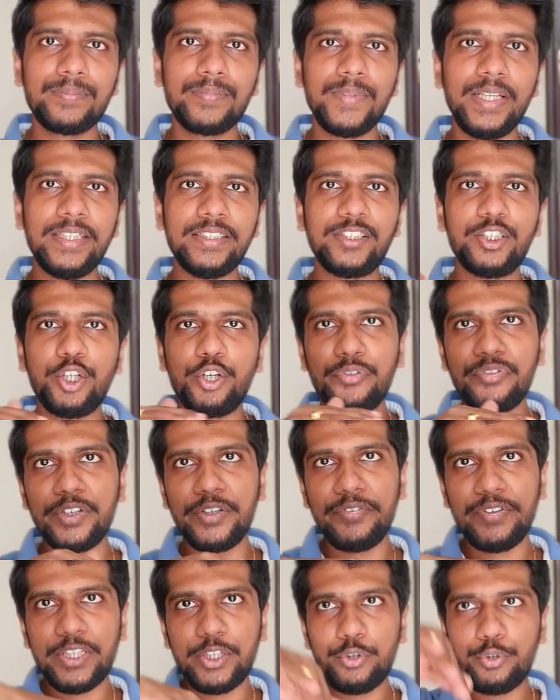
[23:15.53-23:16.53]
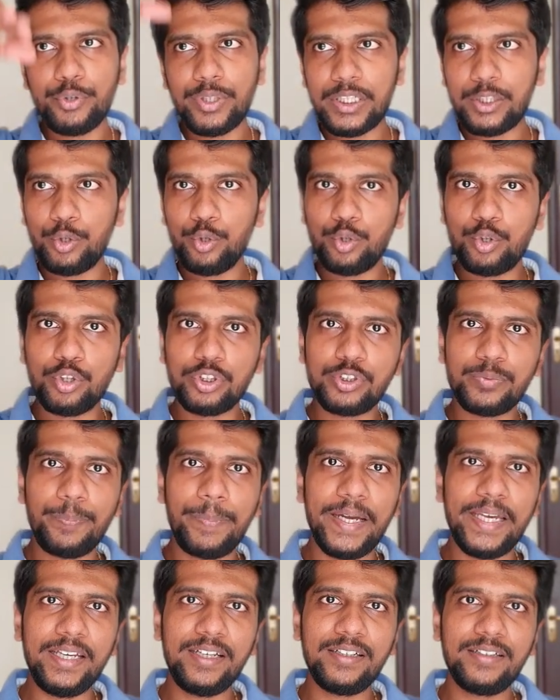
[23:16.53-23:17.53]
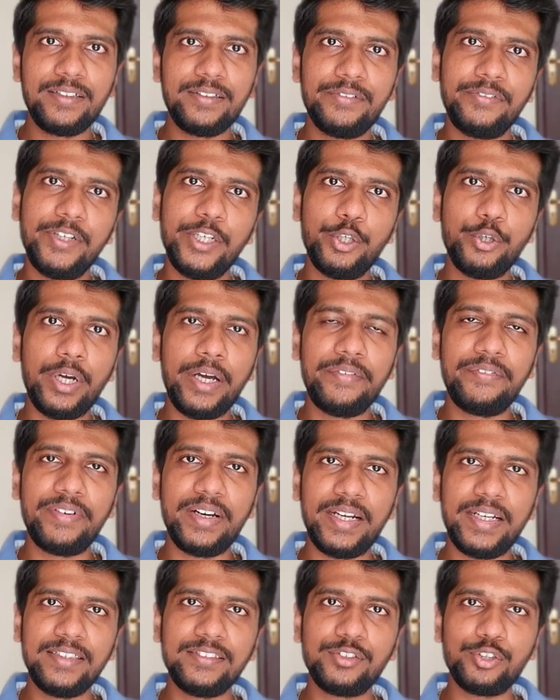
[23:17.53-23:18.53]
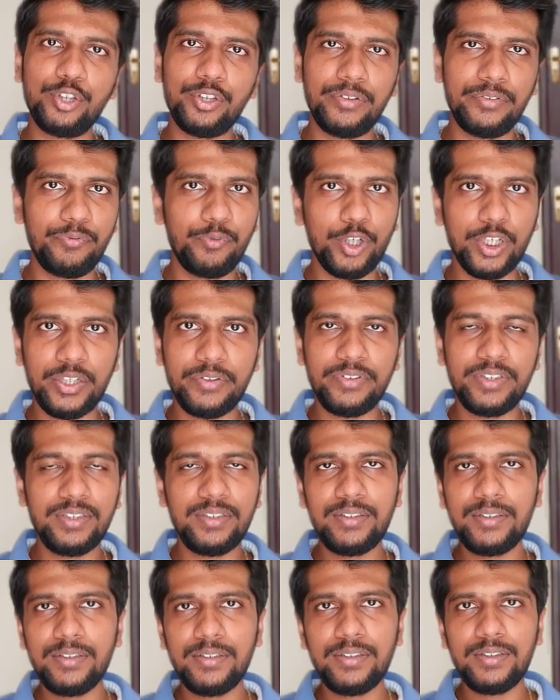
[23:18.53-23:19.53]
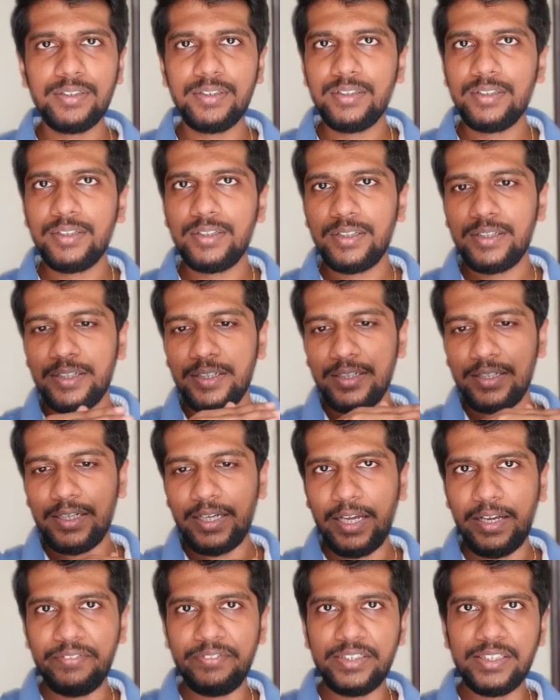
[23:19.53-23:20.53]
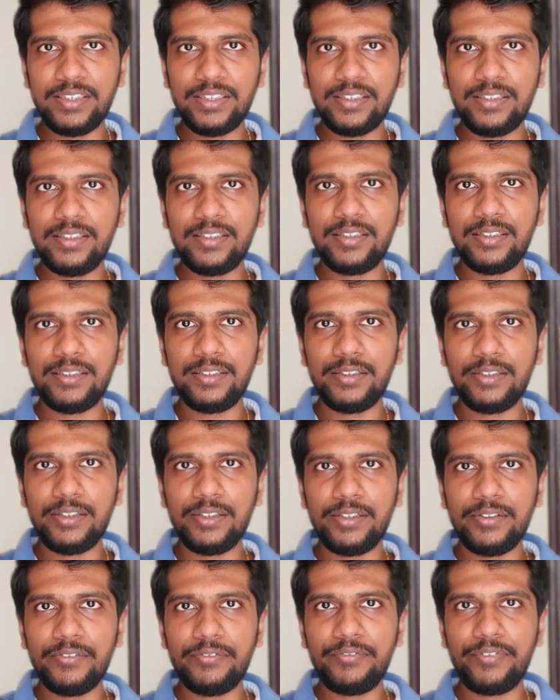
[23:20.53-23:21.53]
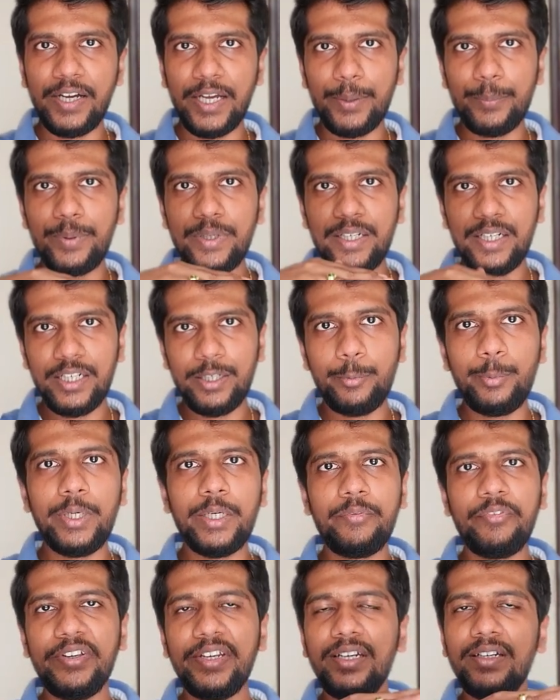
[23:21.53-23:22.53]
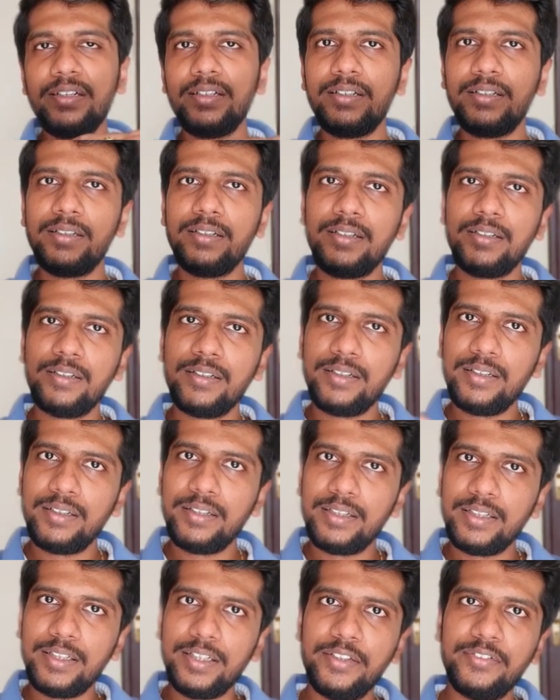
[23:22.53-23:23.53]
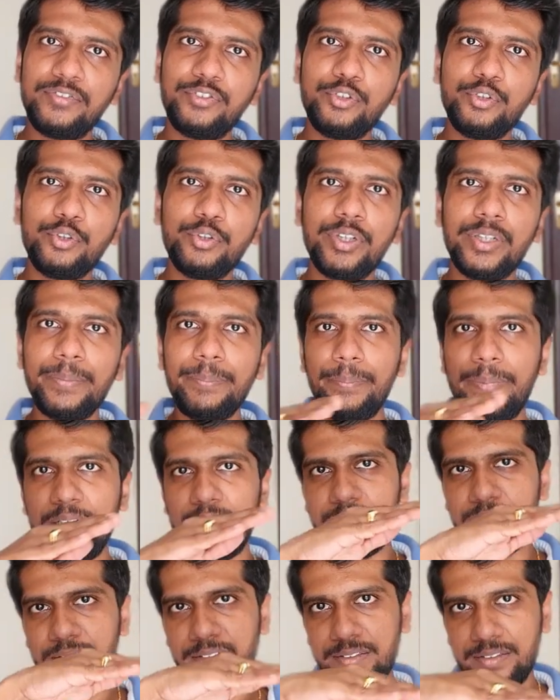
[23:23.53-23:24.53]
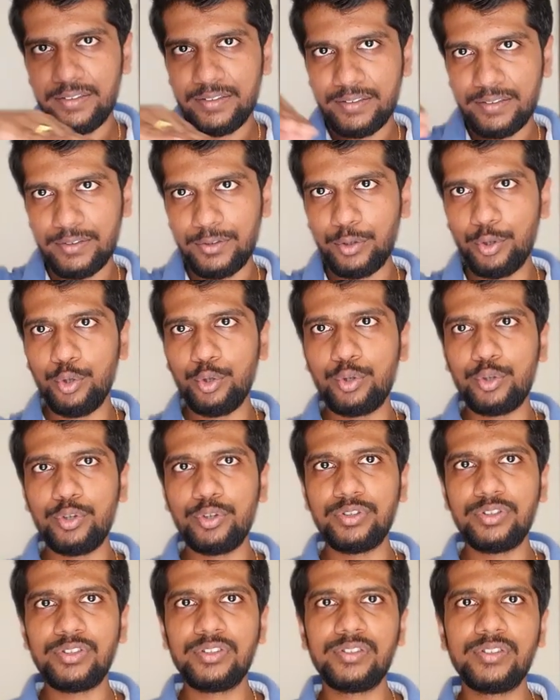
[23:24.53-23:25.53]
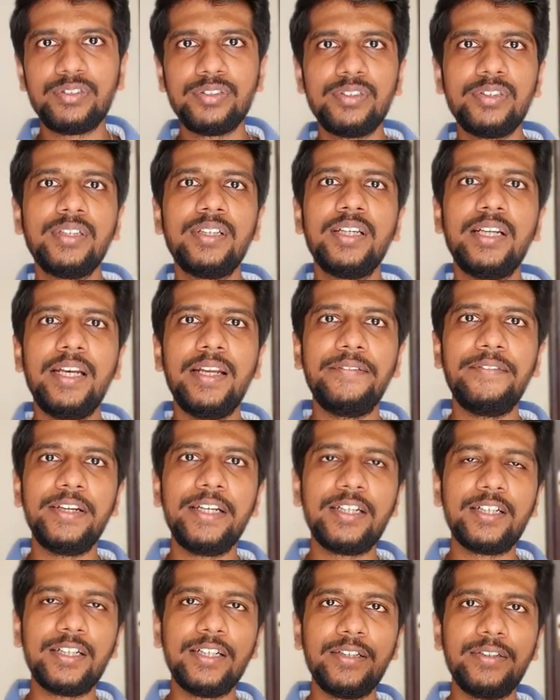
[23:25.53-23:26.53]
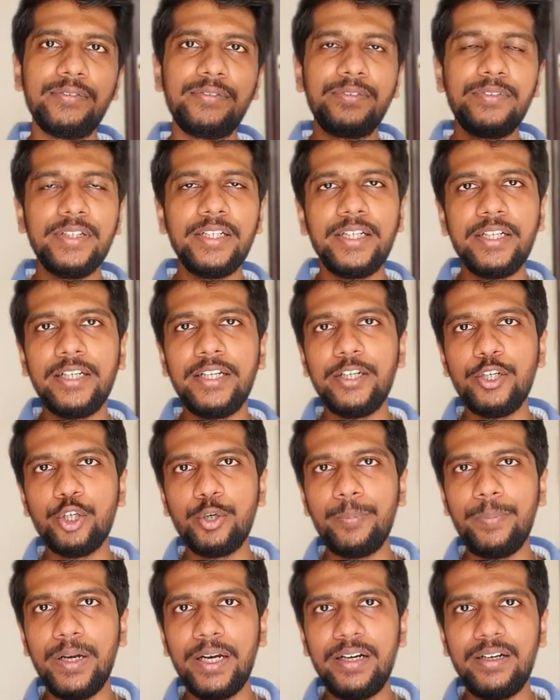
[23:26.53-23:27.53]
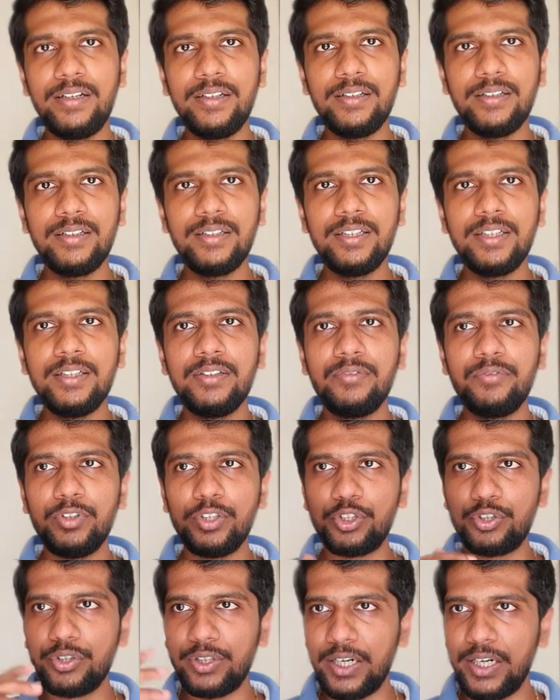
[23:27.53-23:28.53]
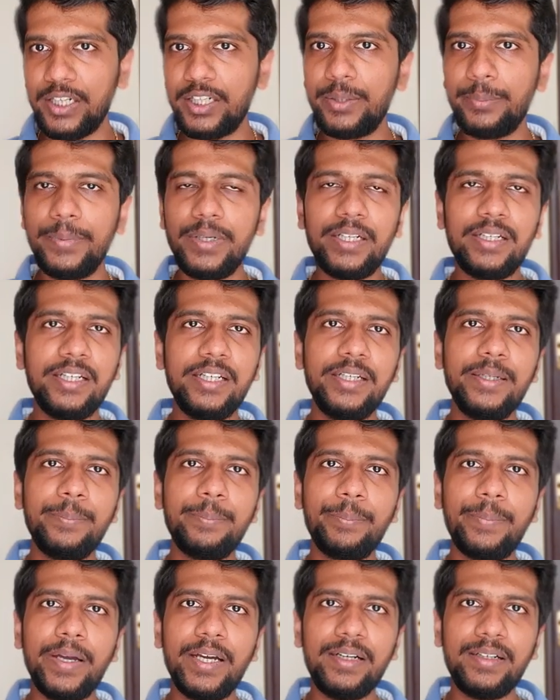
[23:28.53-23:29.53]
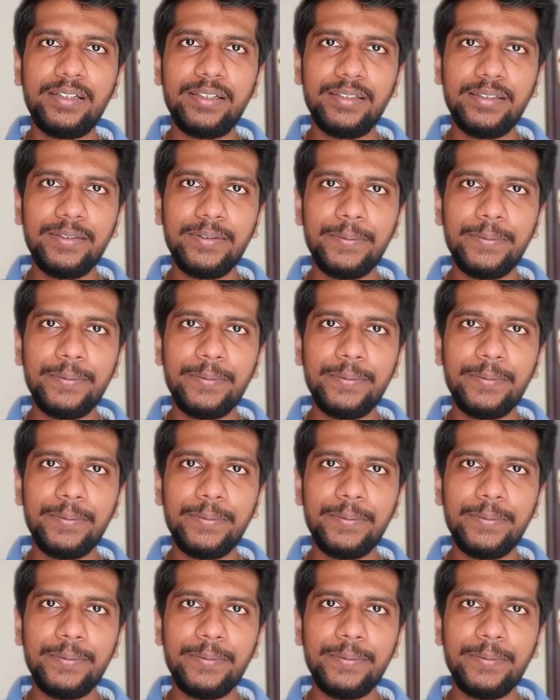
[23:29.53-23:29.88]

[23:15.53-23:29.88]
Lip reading: Instead of giving you a glucose spike when you have rice or whatever, having the fiber in between gives you a better glucose level curve in your blood, which should ultimately impact